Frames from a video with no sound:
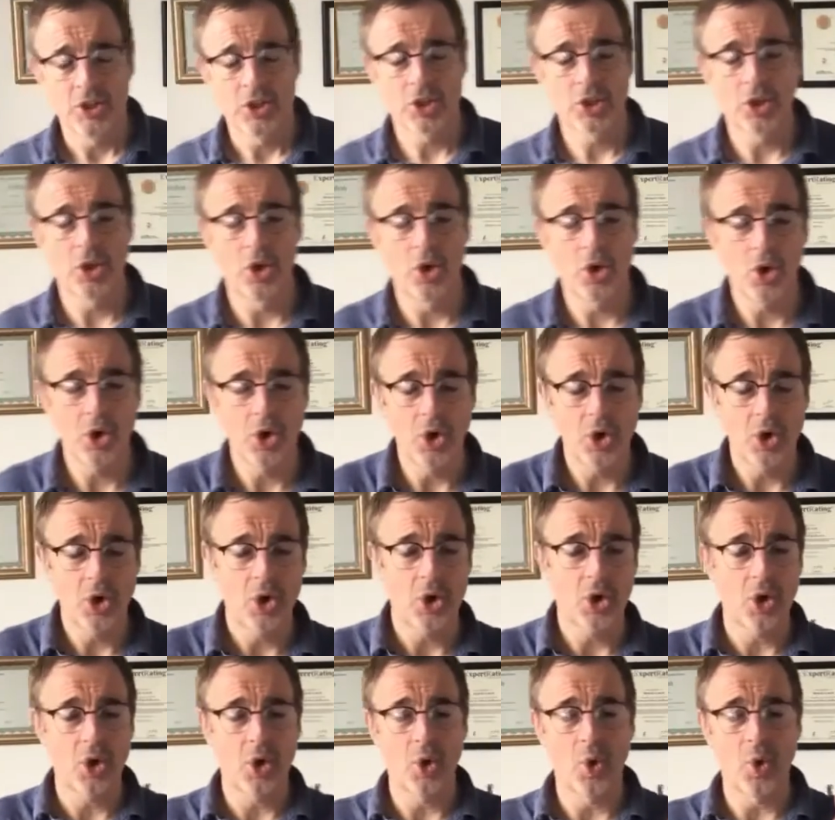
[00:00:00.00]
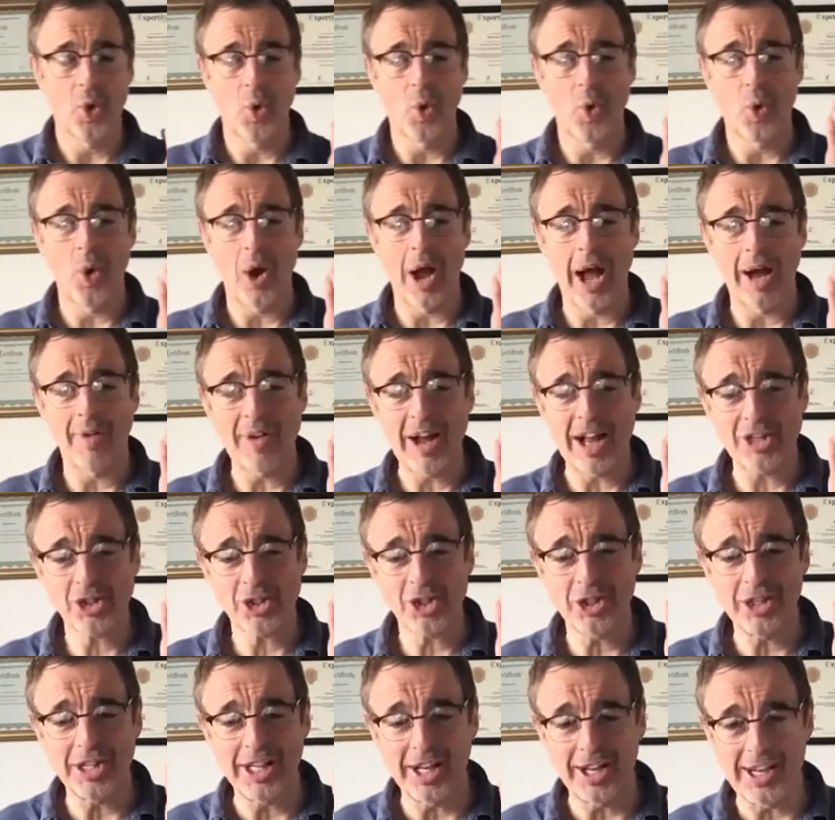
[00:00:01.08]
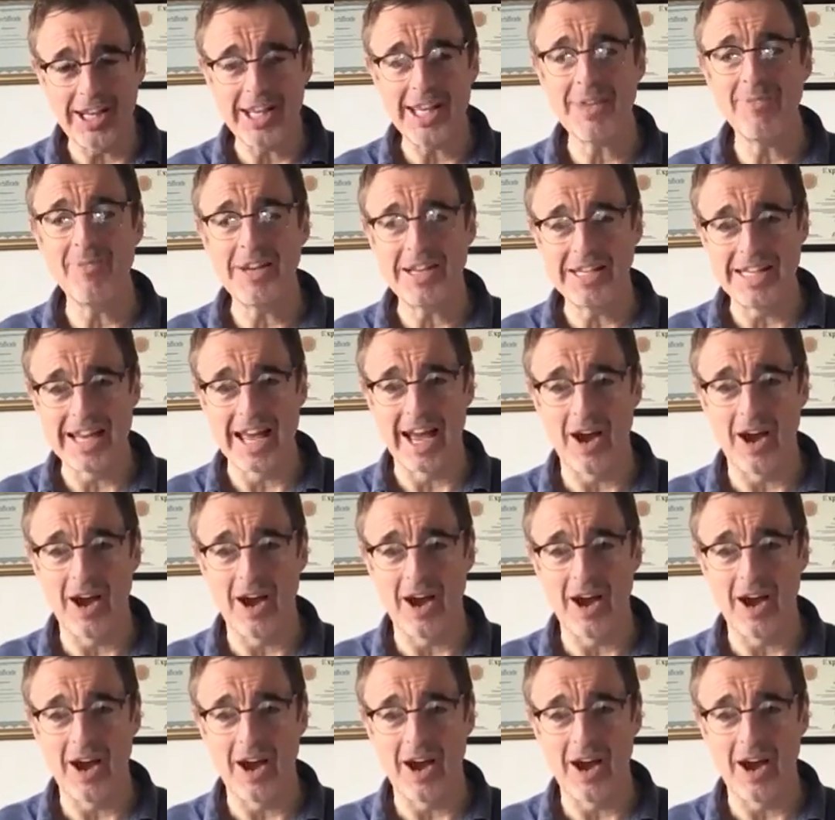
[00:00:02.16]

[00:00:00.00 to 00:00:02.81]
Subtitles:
So I'm actually claiming